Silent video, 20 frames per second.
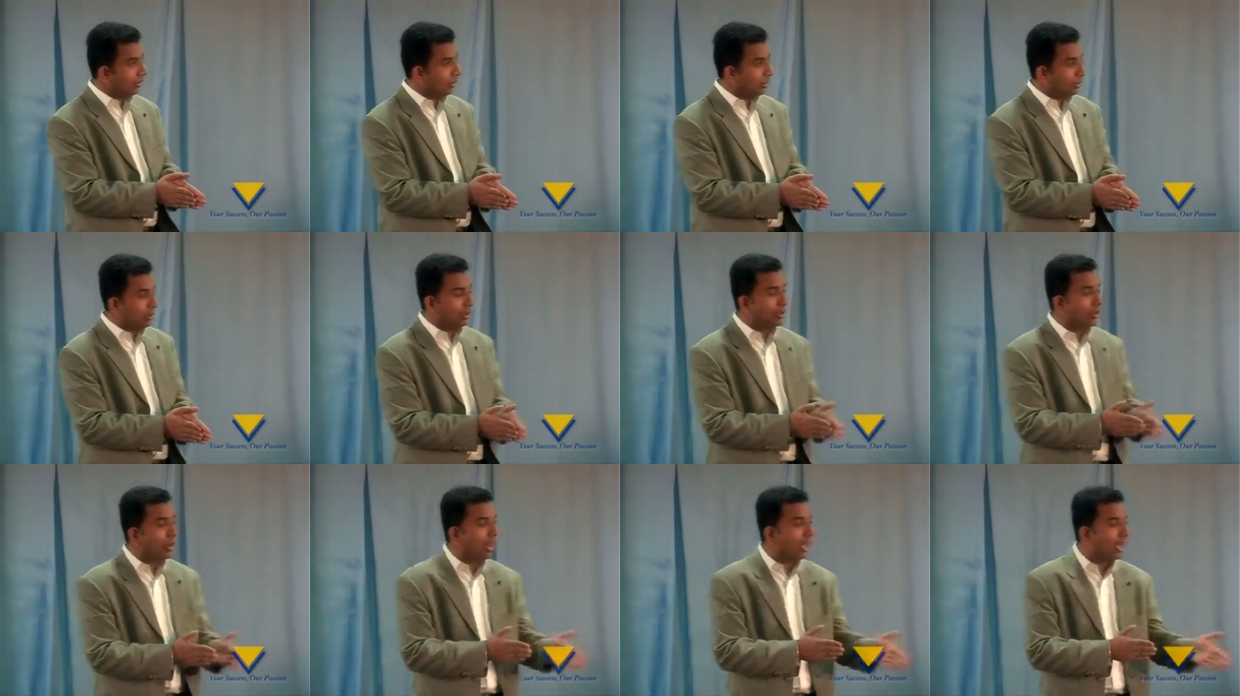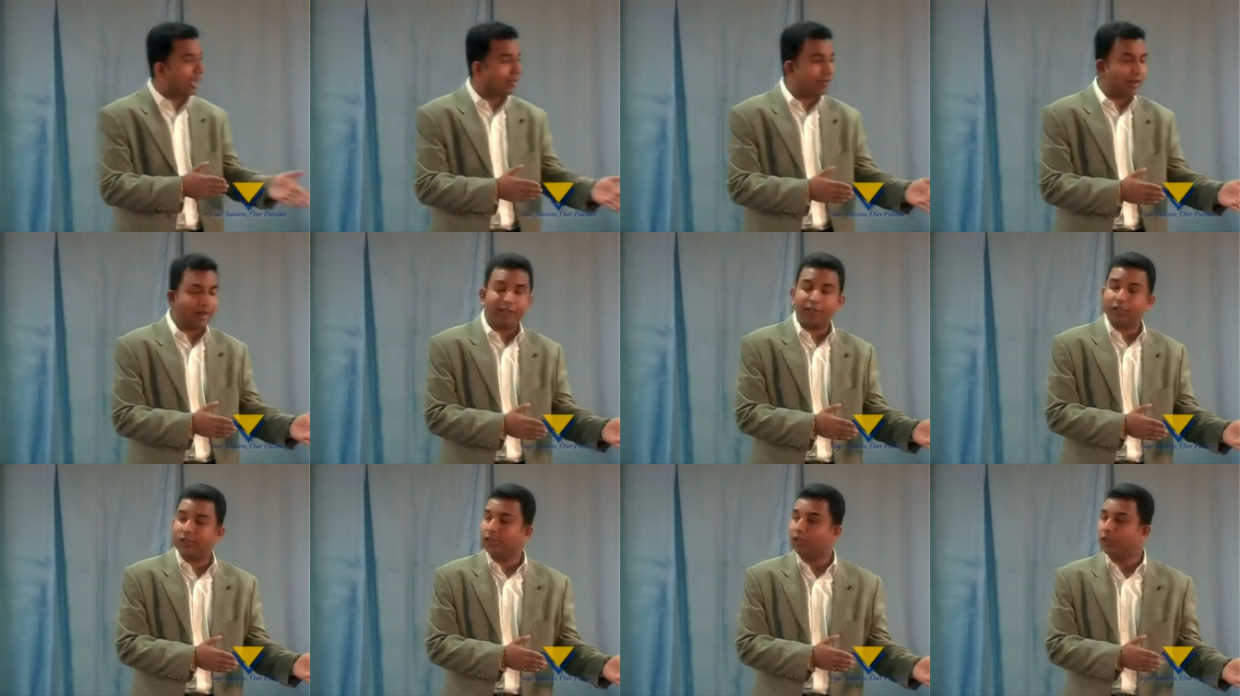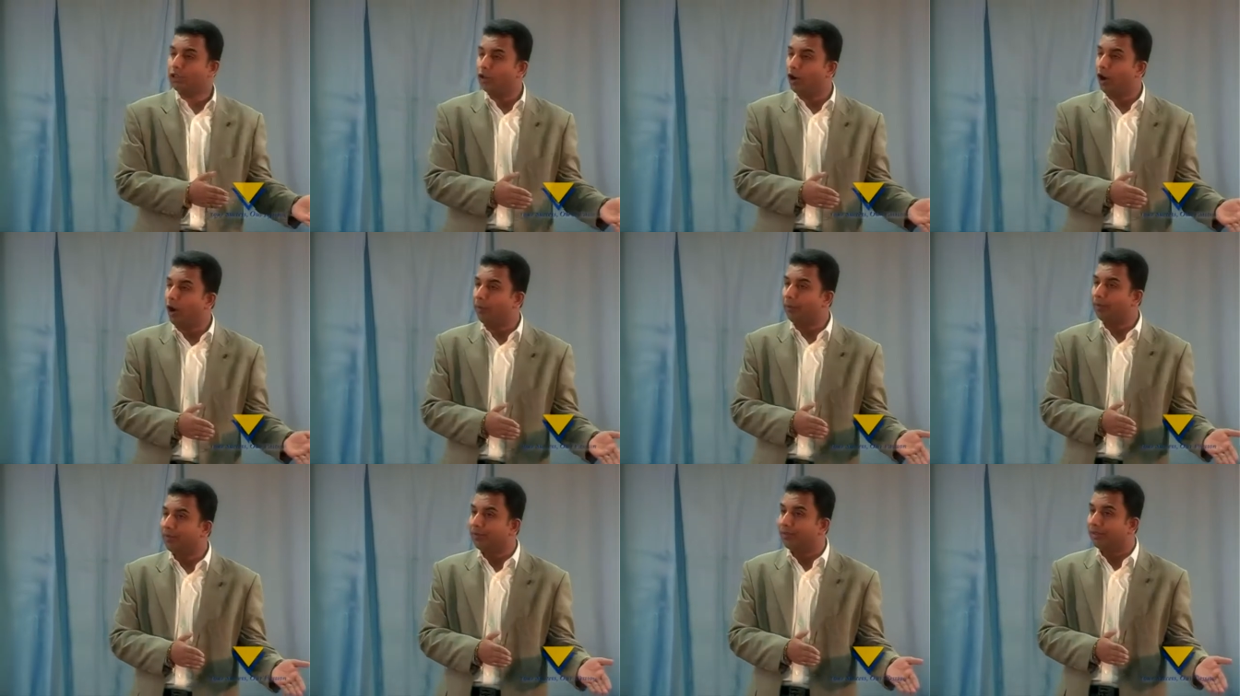So it's not like a traditional
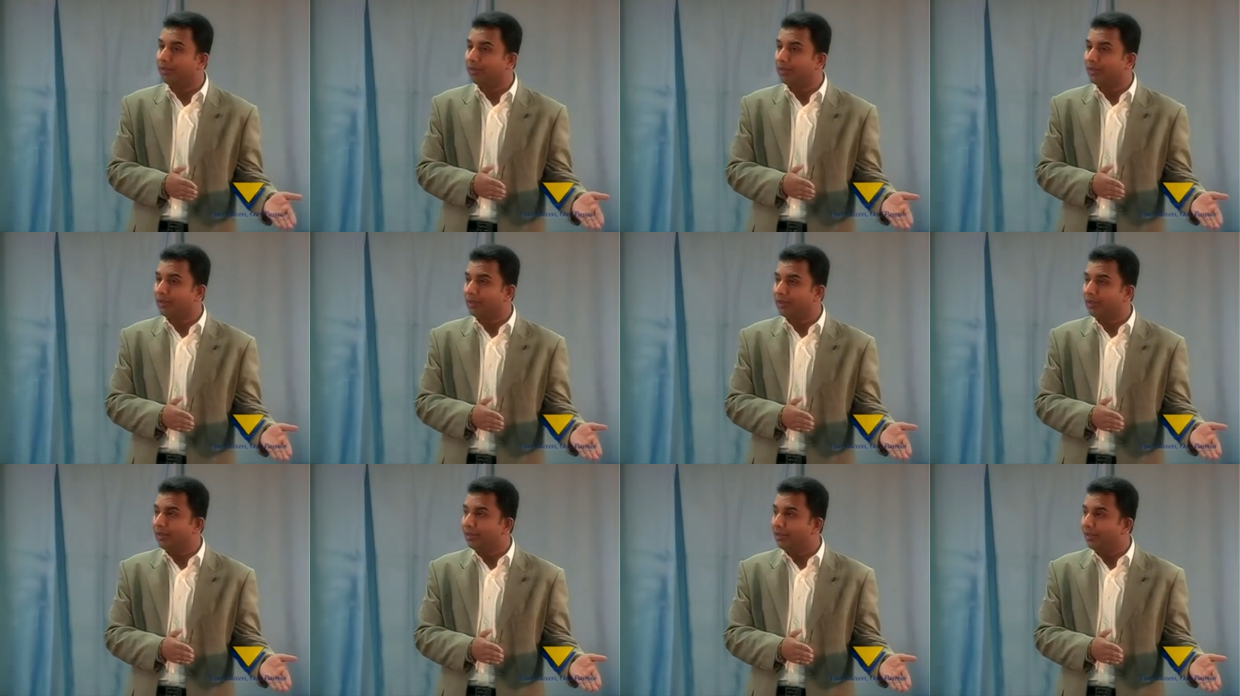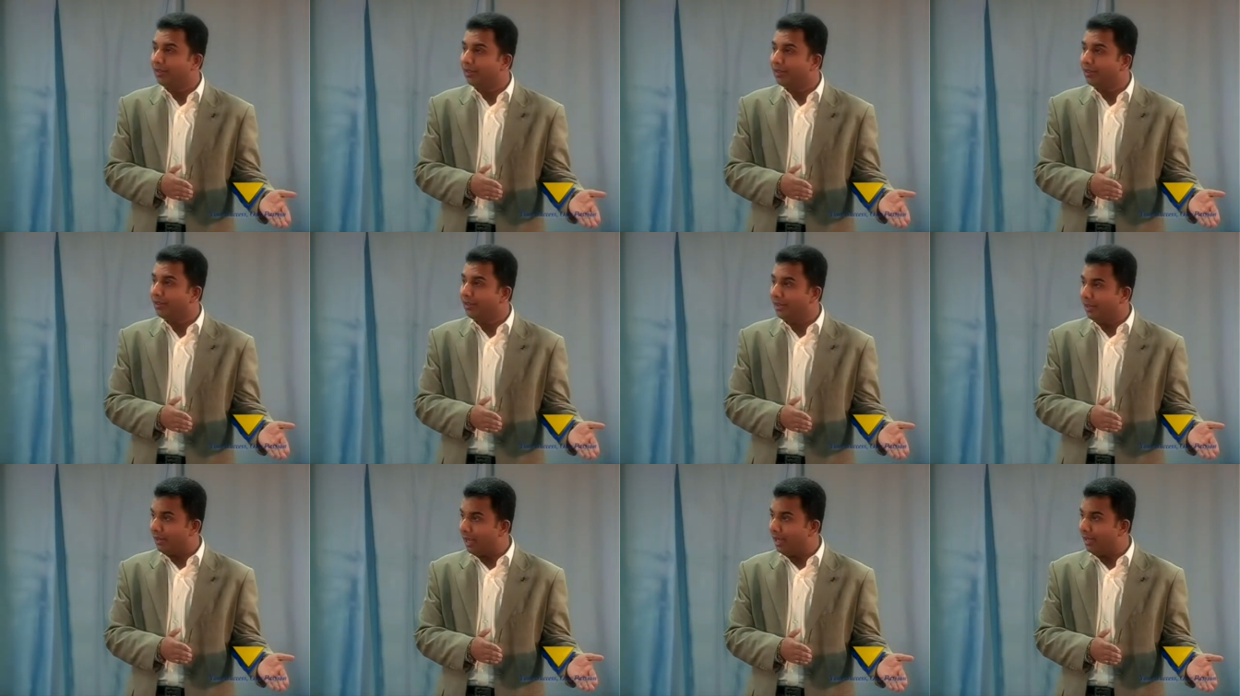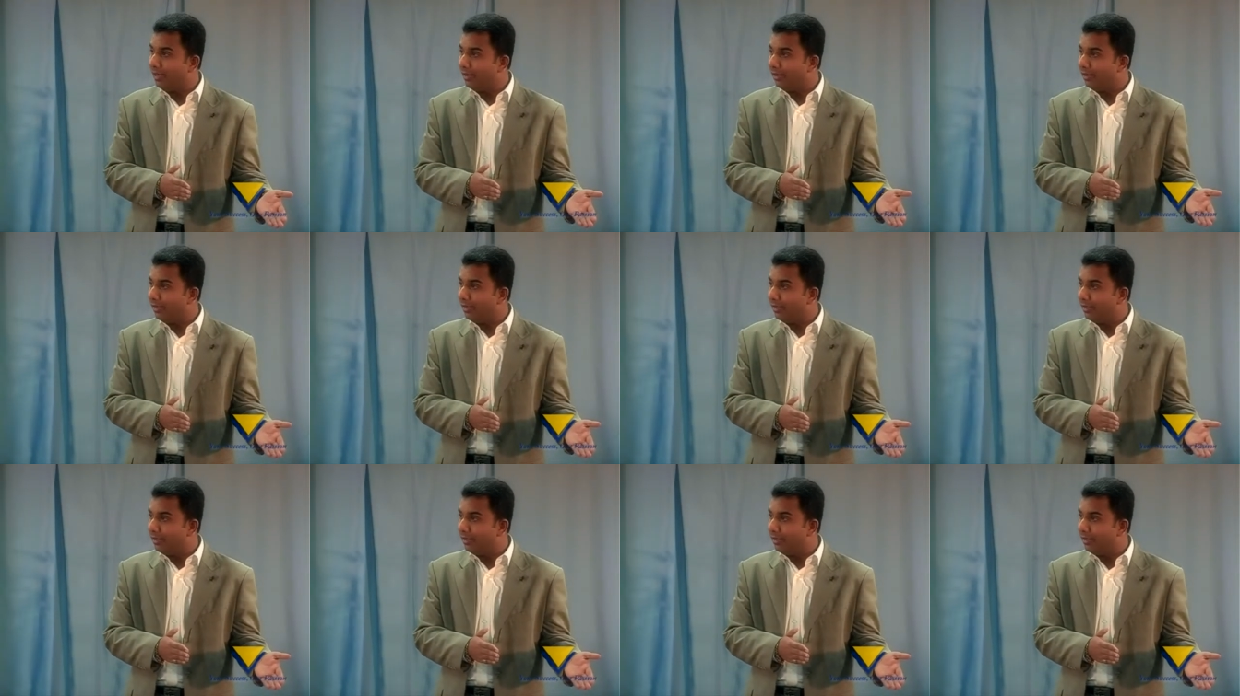job. Alright?